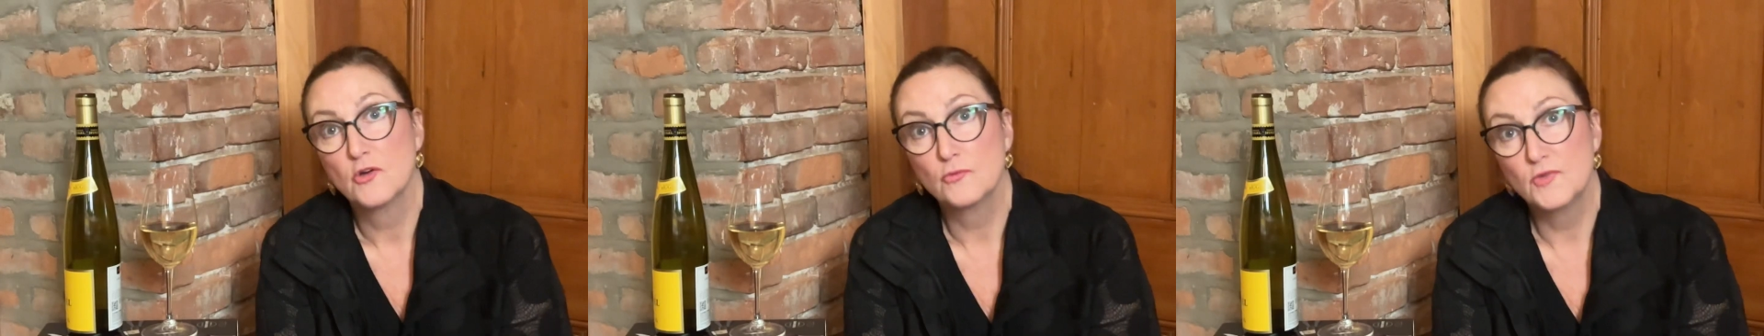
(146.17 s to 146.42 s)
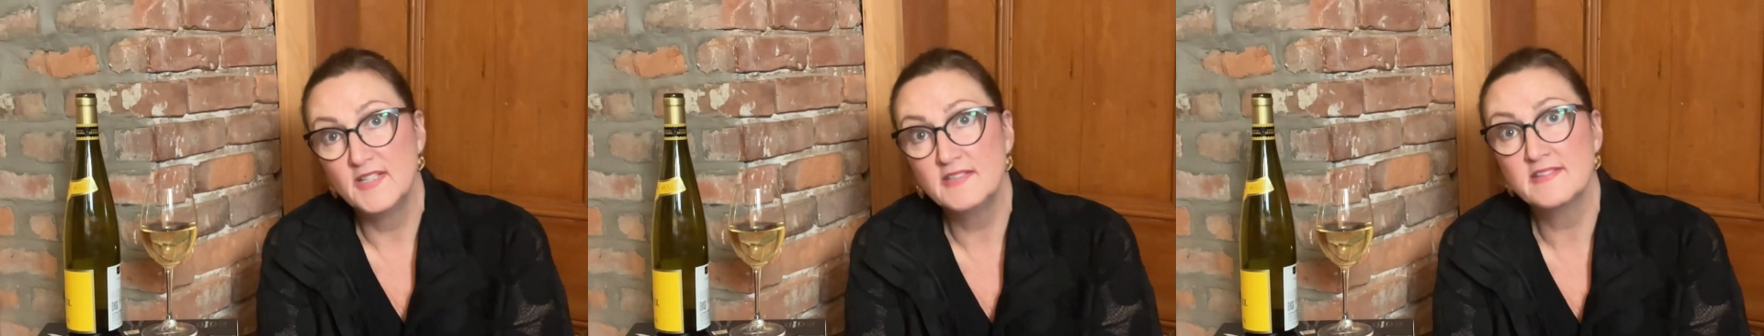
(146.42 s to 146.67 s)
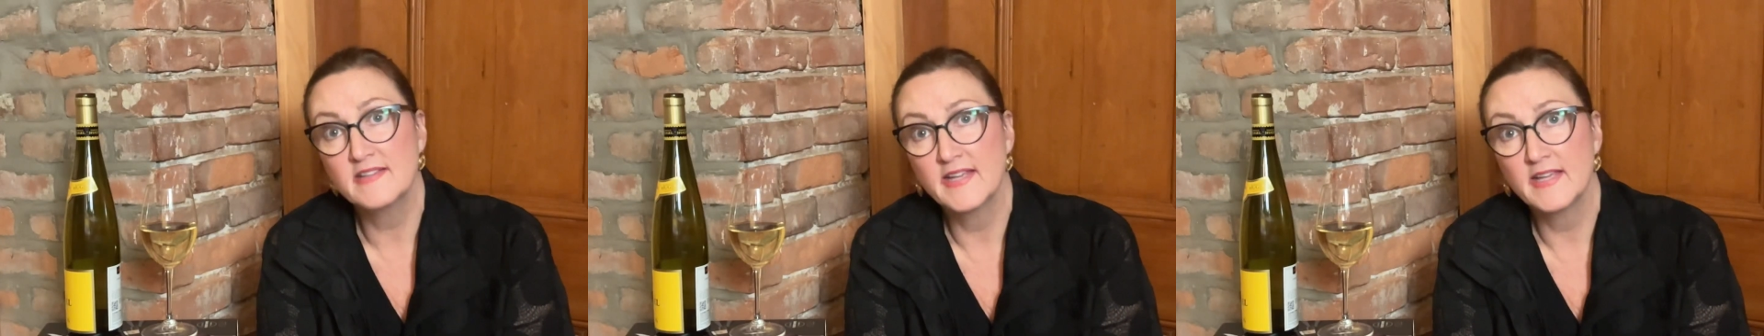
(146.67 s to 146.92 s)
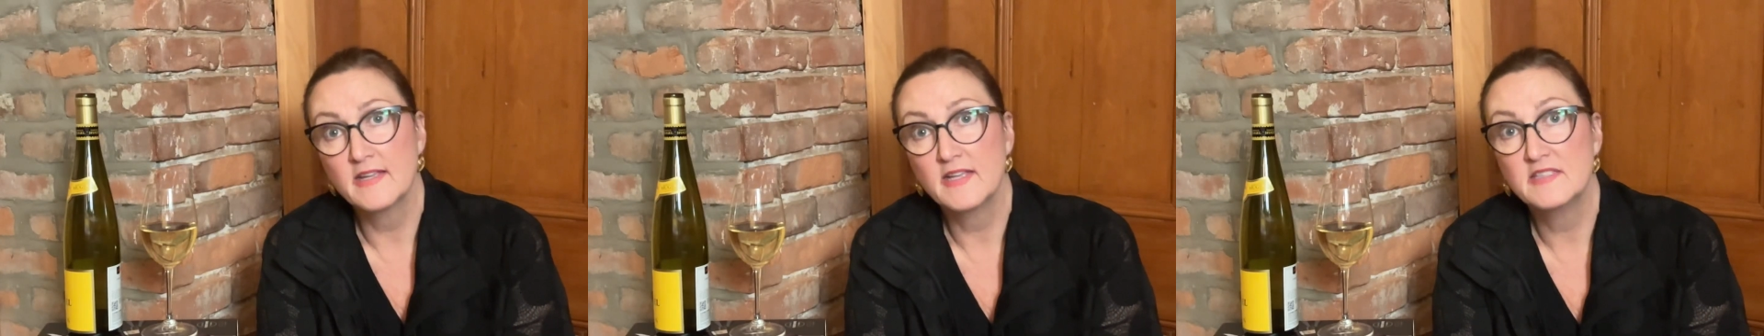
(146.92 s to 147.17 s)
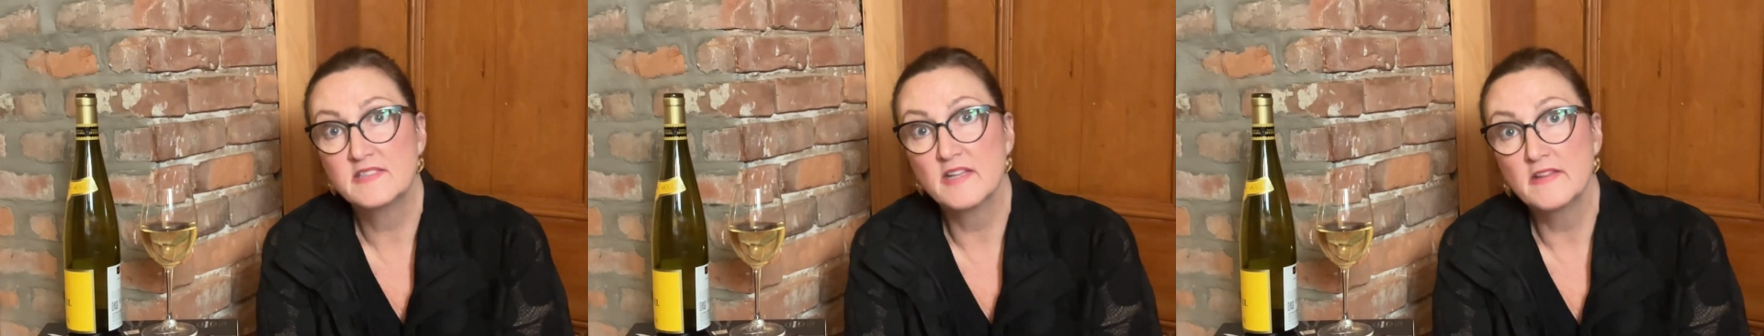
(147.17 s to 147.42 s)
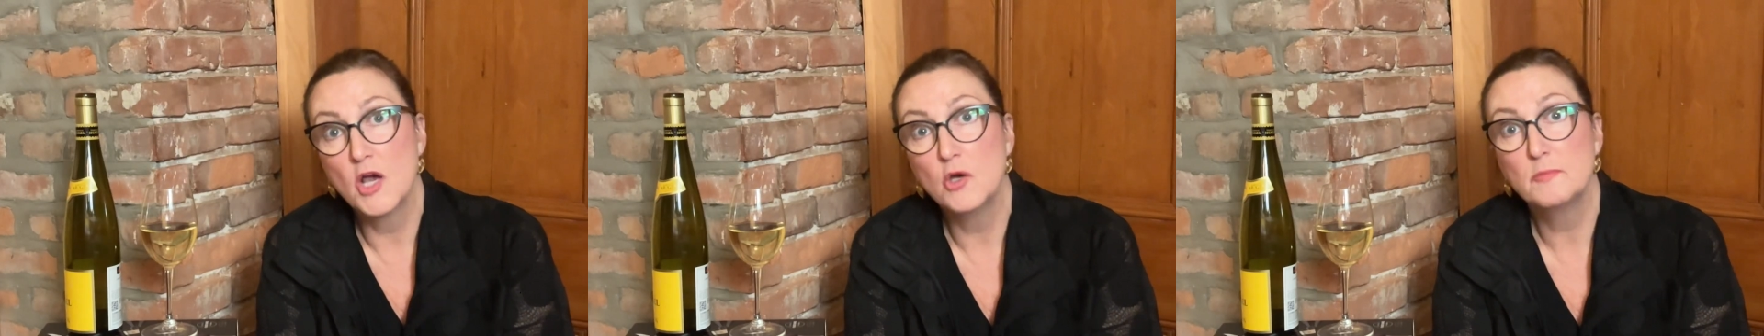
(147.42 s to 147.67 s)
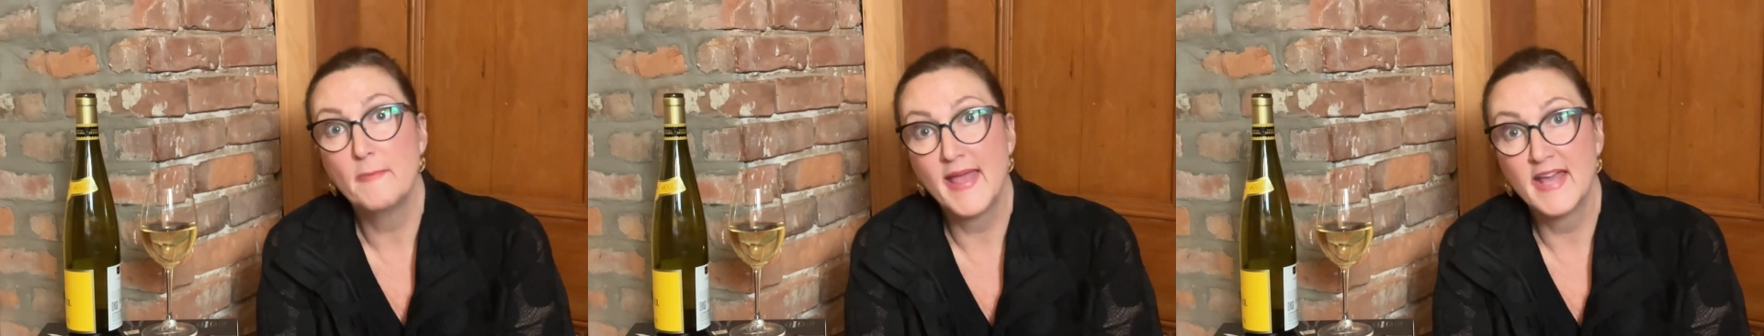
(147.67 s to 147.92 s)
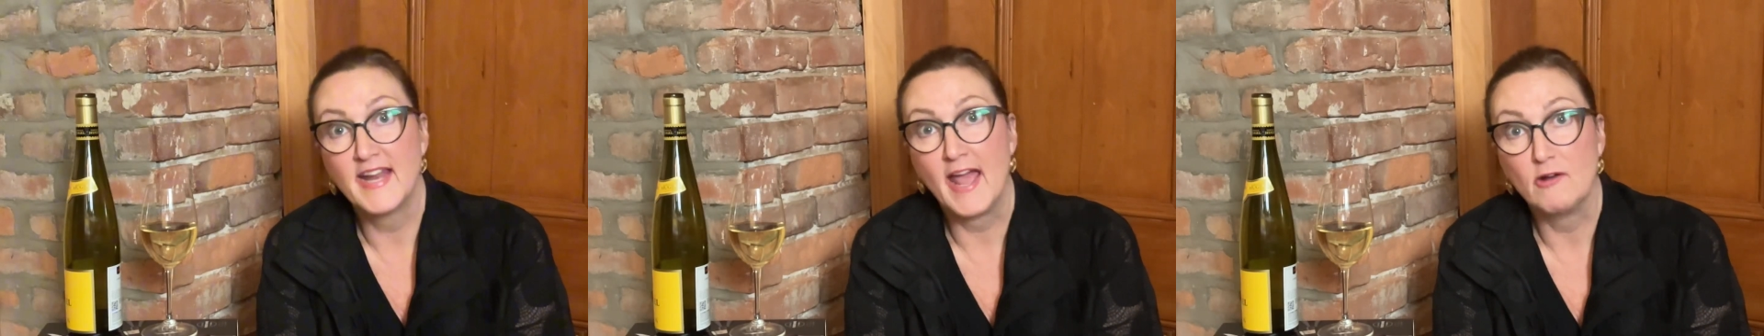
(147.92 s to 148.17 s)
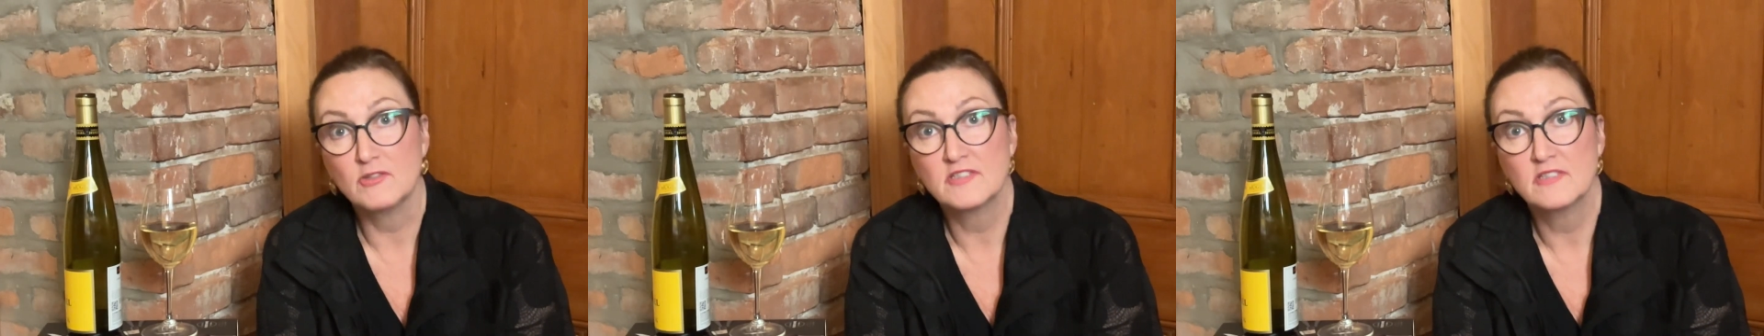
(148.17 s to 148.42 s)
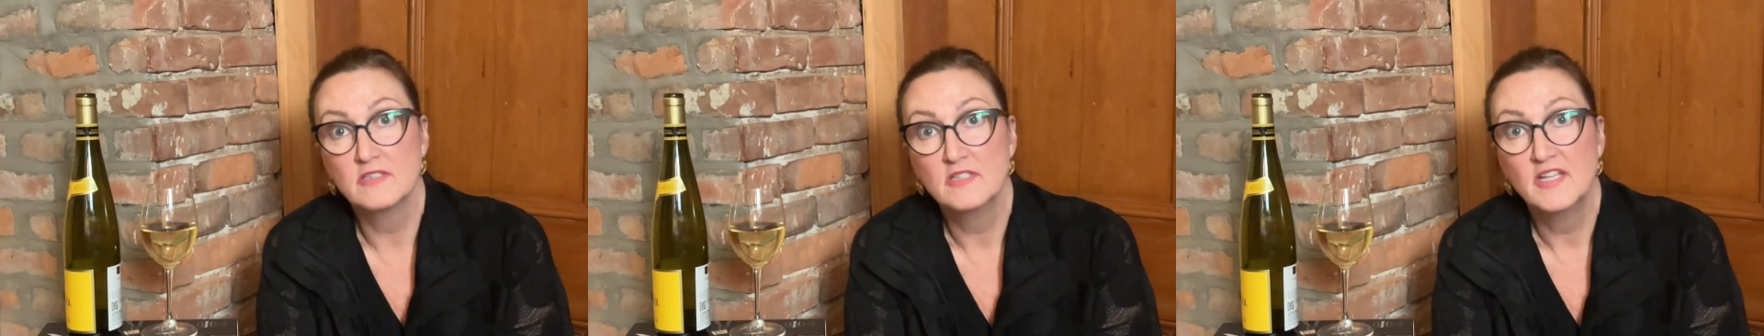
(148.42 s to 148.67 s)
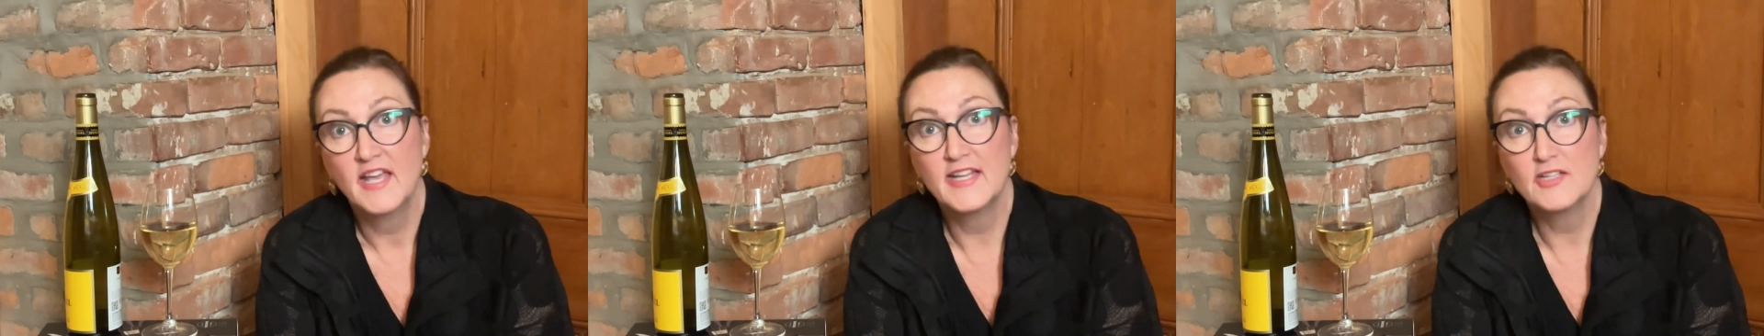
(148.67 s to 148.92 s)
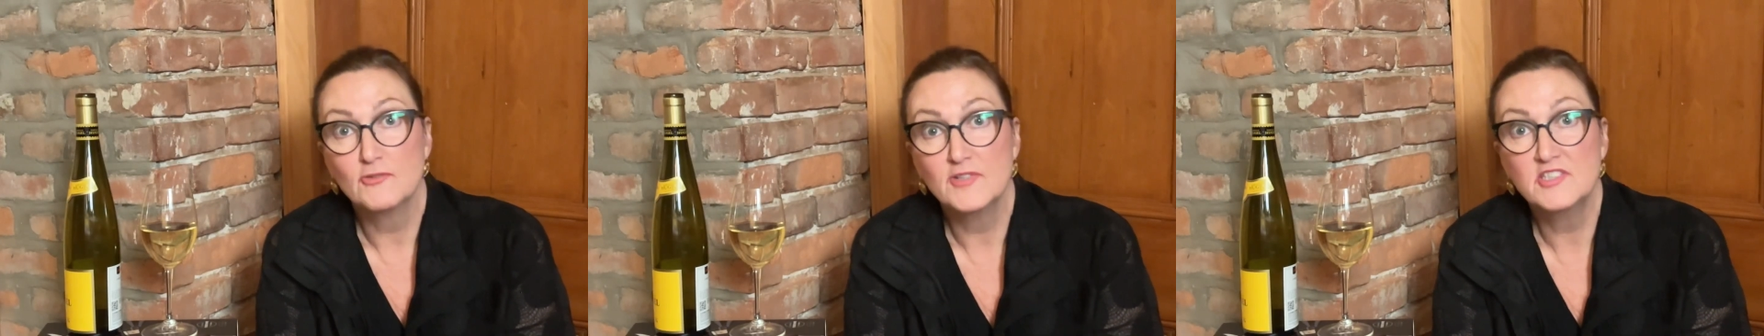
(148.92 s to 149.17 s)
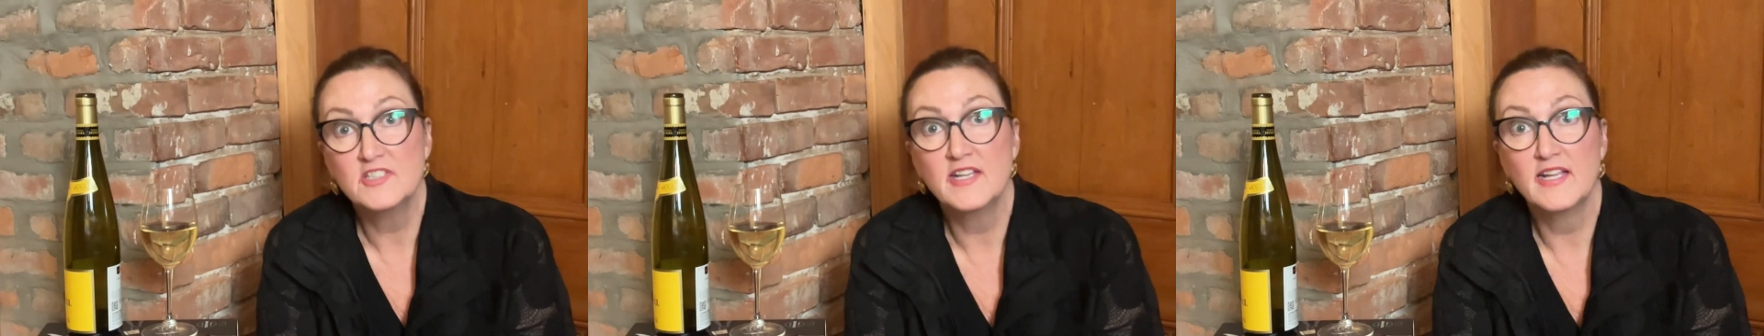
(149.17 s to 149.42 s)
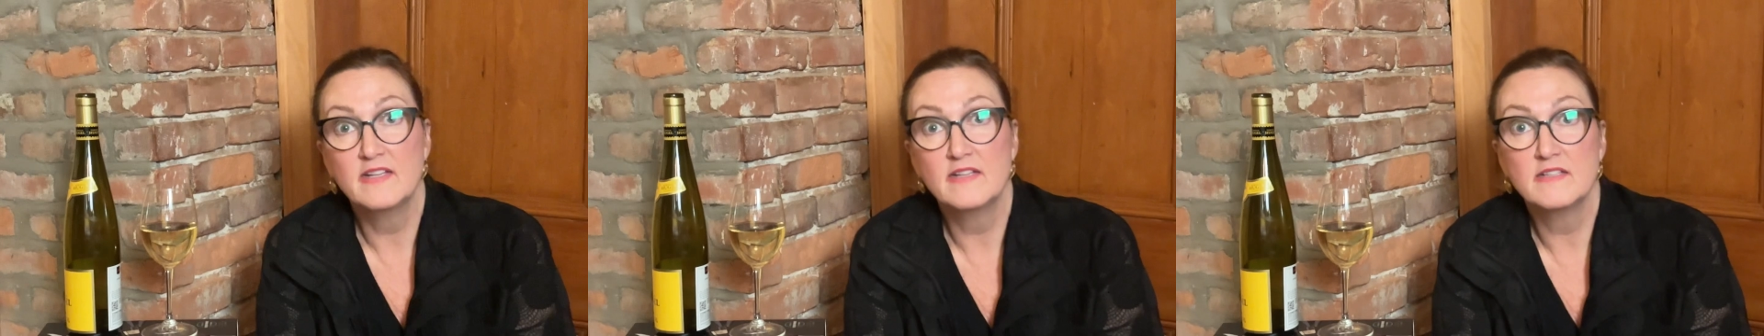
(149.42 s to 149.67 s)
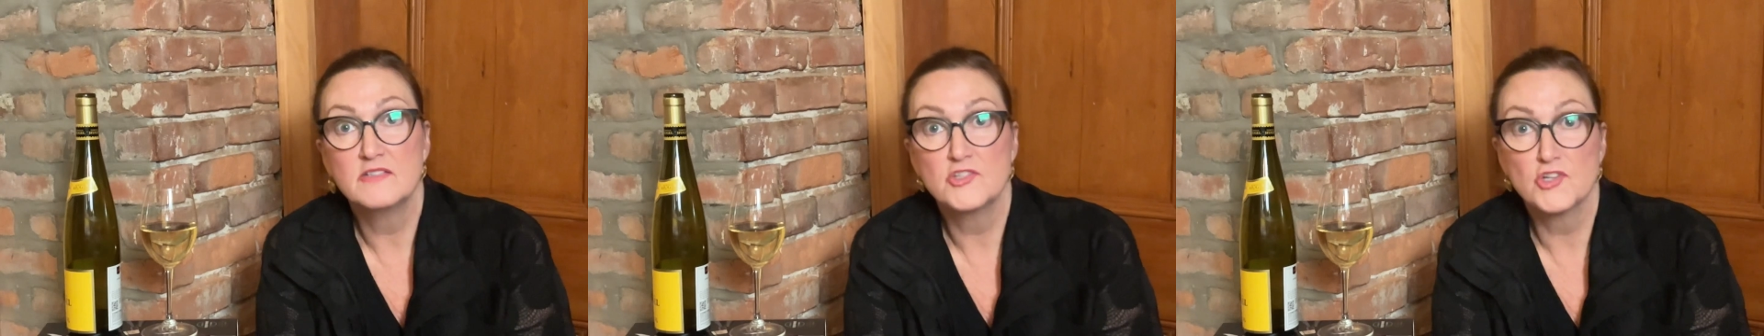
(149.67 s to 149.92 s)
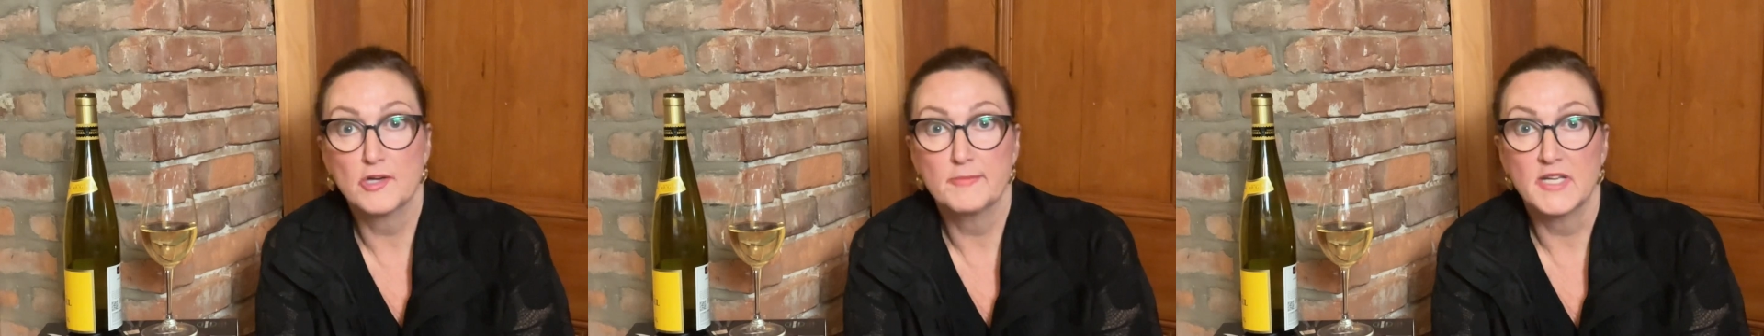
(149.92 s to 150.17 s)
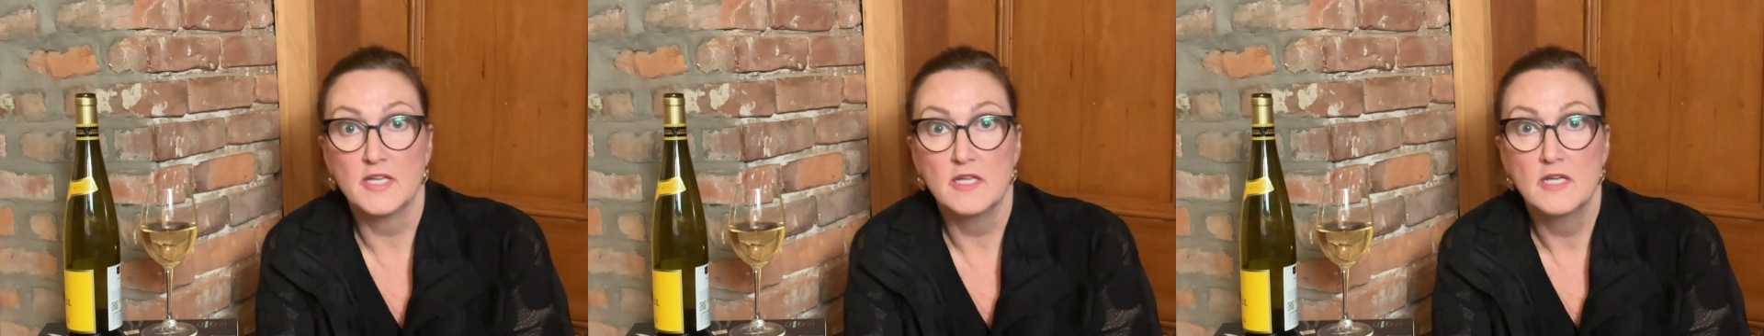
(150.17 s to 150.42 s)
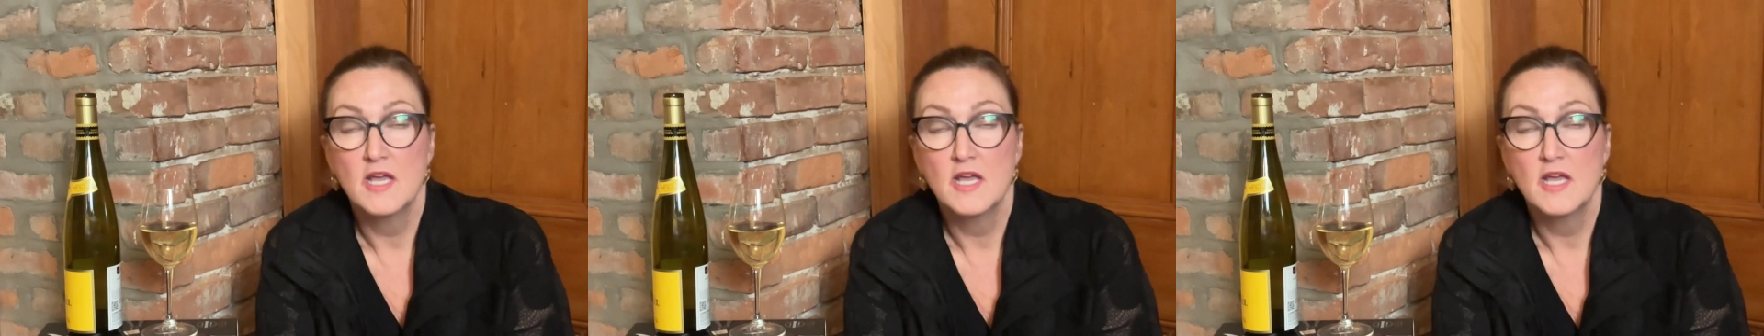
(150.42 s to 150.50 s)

Riesling is the lone man out, and originated in Germany.